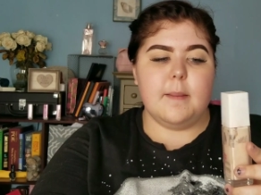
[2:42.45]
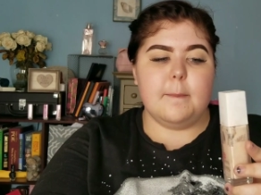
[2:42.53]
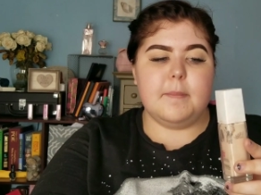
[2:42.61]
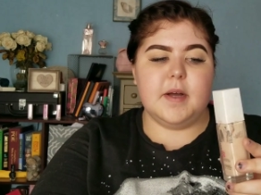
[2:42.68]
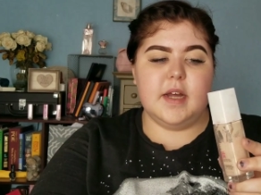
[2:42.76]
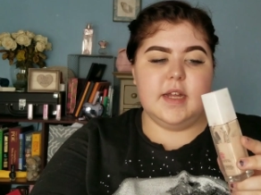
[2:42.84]

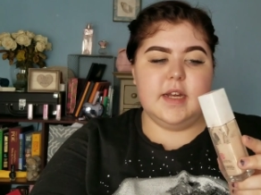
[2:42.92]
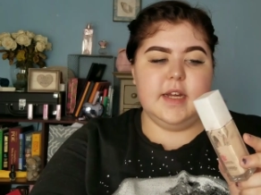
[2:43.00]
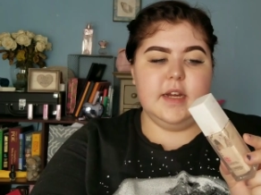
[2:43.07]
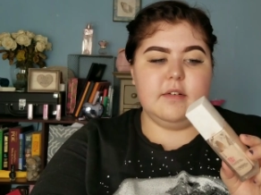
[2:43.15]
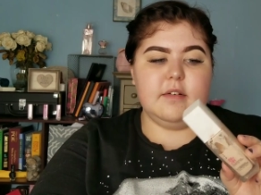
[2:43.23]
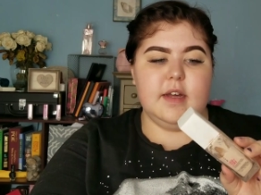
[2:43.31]
But
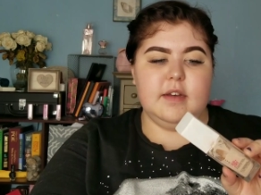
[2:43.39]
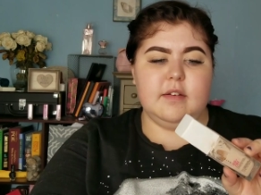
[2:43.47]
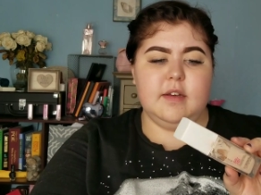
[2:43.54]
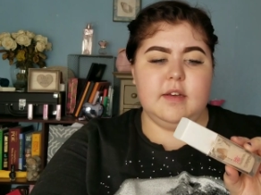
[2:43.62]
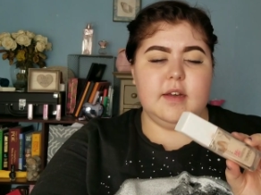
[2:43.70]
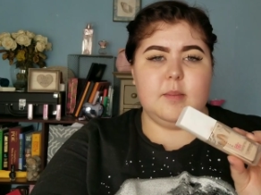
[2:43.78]
here
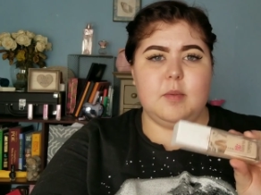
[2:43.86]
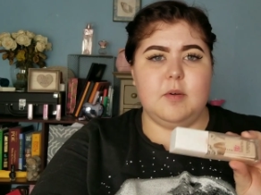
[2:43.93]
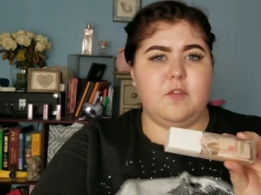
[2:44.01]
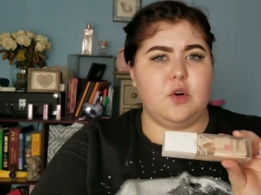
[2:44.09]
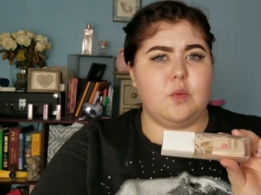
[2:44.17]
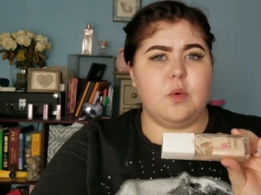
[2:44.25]
lately, like
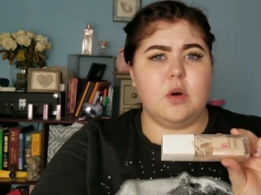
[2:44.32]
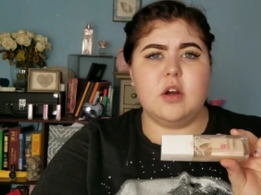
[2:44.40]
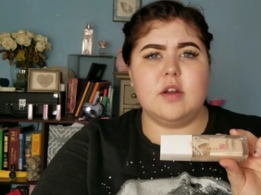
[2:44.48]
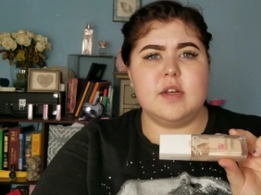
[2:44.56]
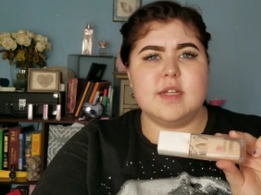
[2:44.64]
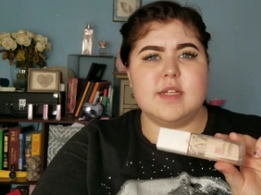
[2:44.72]
before
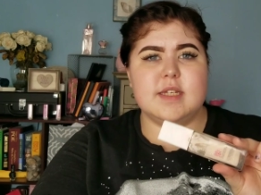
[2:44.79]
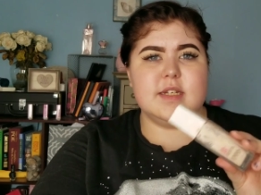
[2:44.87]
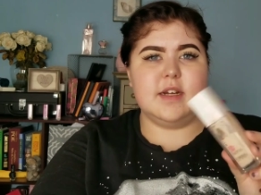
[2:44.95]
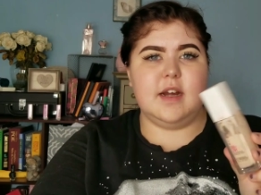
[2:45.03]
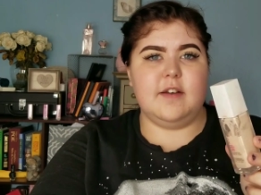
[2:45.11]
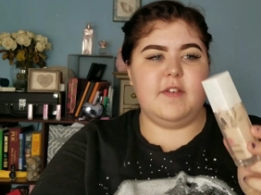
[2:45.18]
work and stuff,